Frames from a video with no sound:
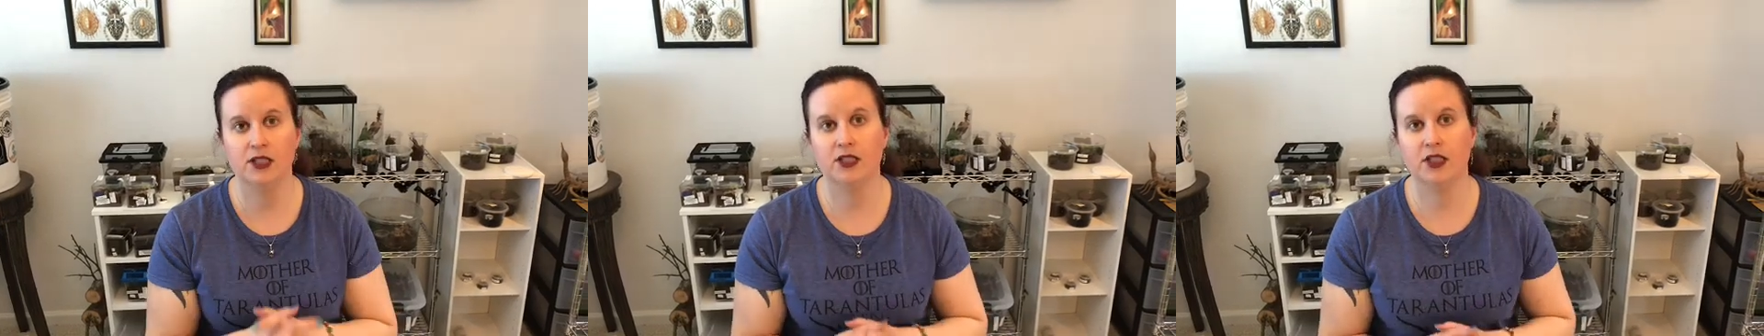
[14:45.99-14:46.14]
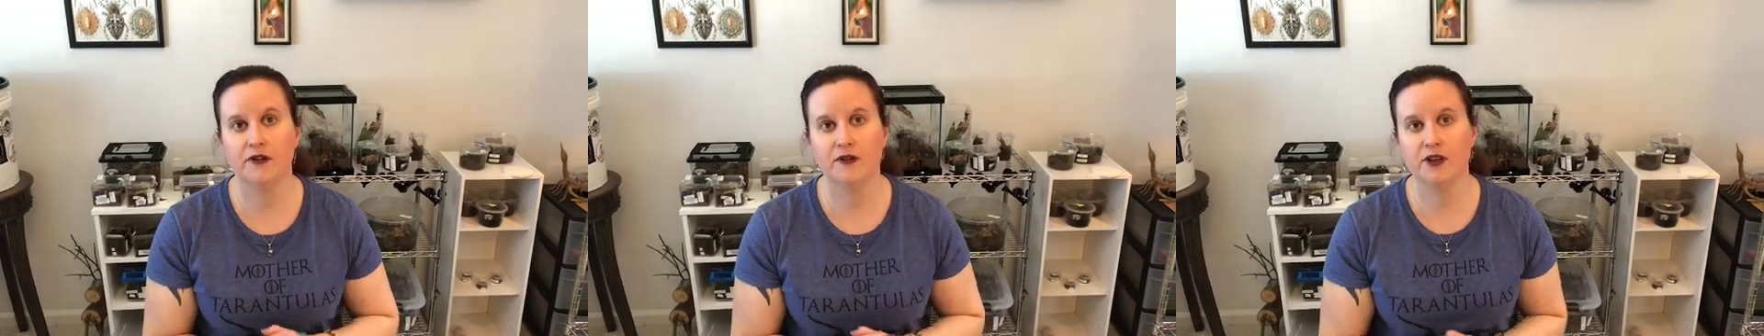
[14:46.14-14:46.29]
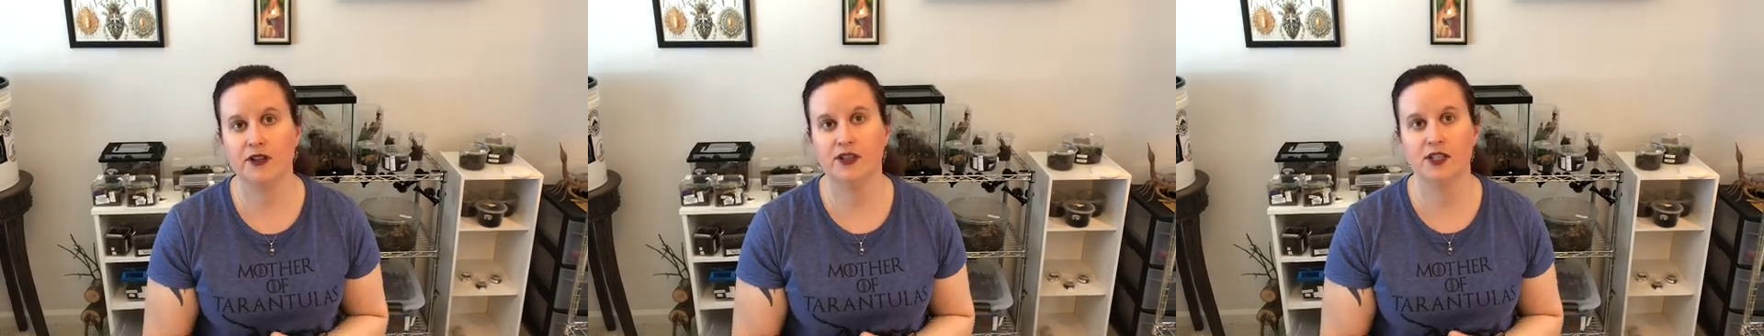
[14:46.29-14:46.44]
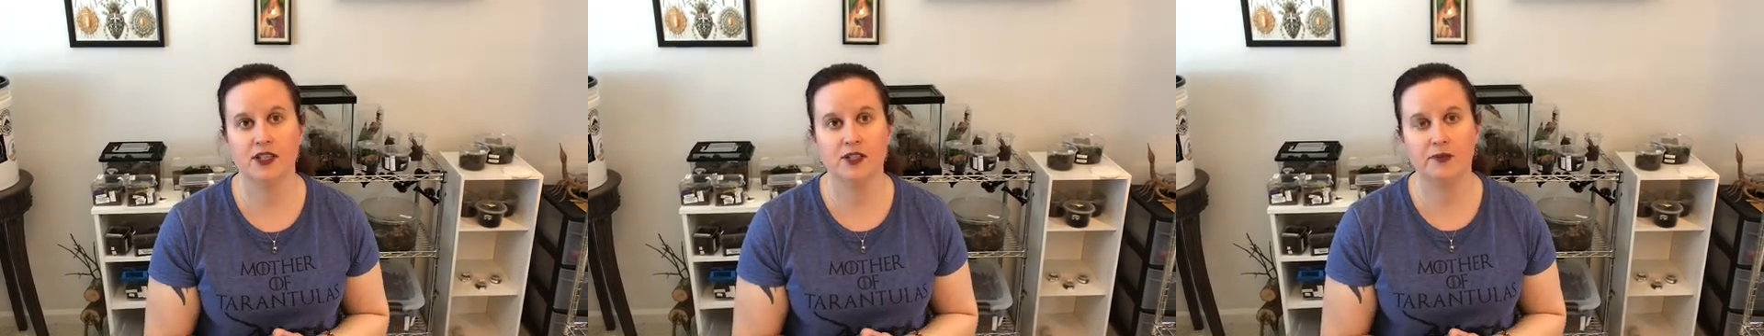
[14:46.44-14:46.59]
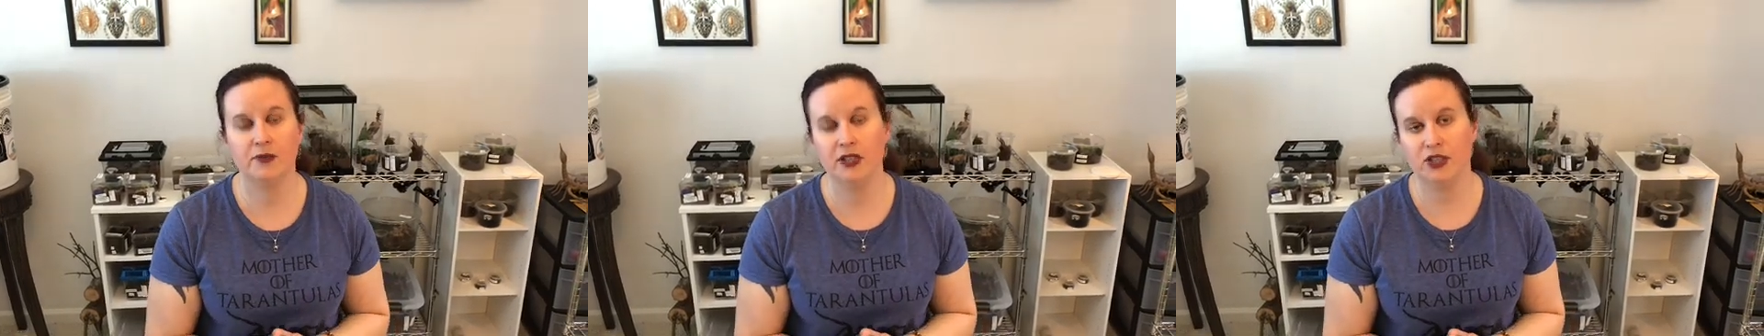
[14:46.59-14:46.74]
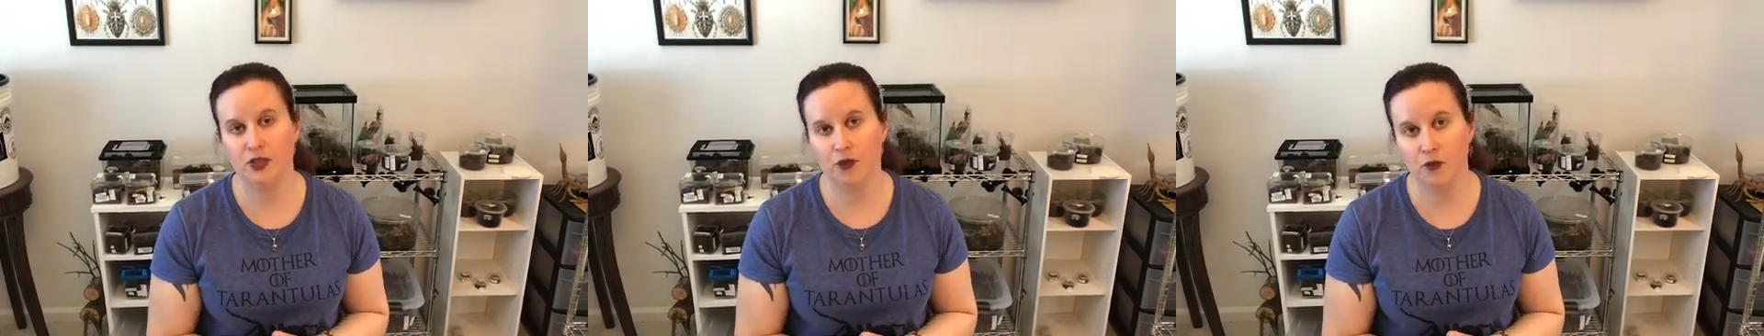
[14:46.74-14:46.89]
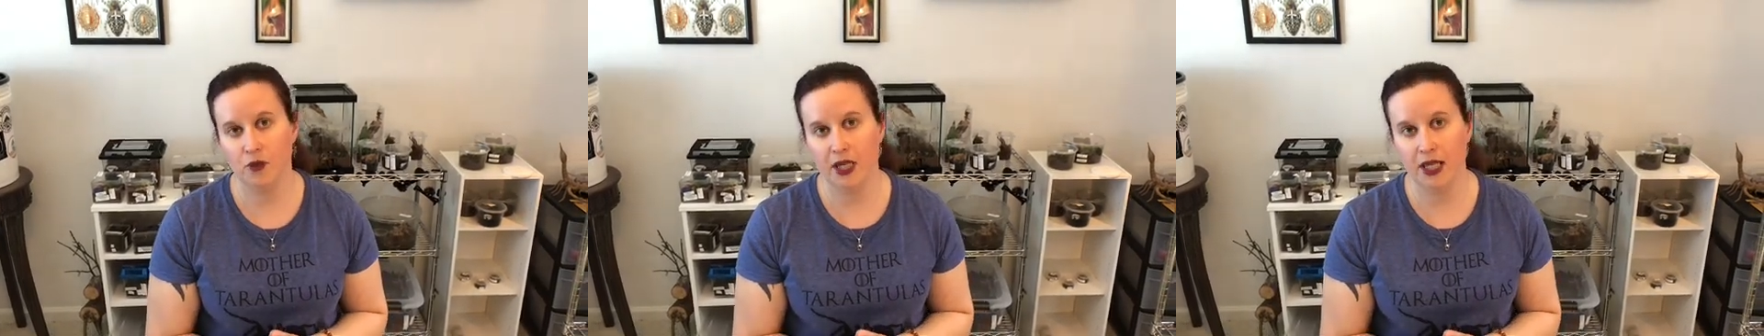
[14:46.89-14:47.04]
differences
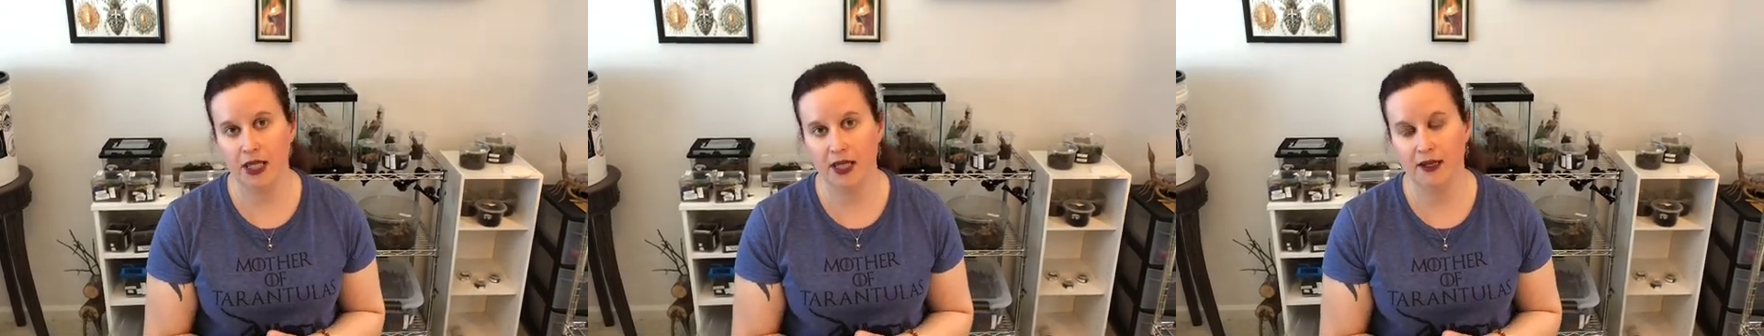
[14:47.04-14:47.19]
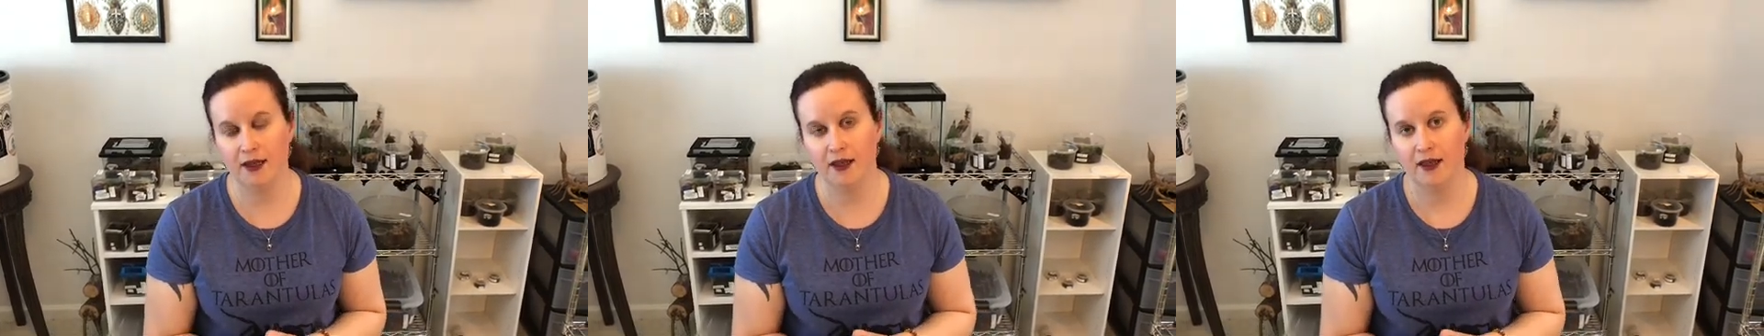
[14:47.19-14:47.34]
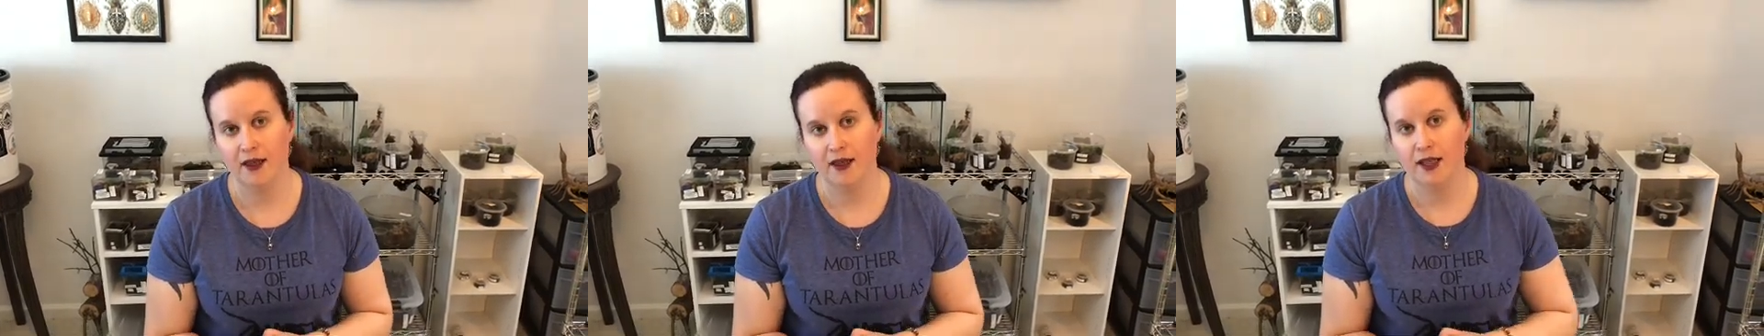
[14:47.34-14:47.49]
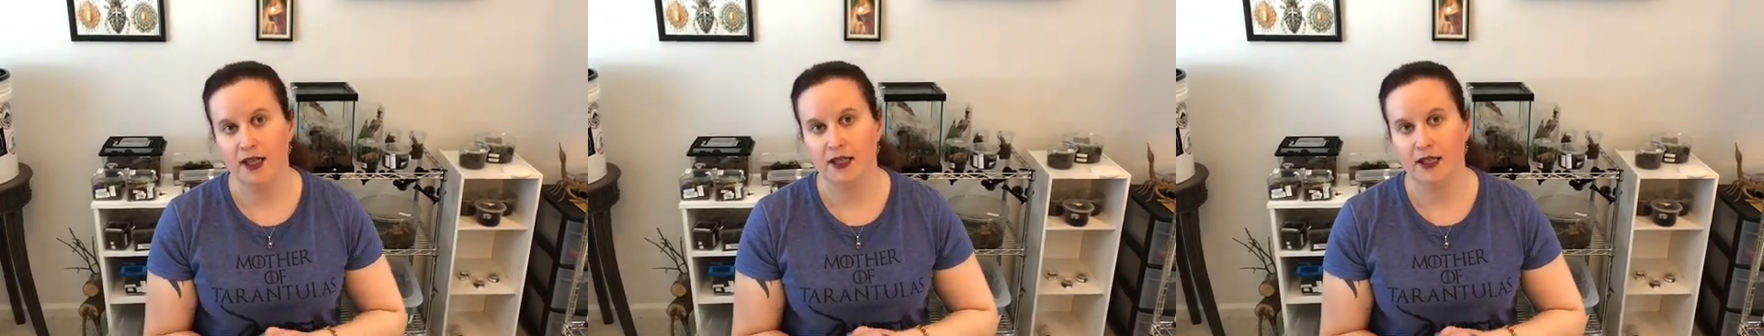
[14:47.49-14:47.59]
between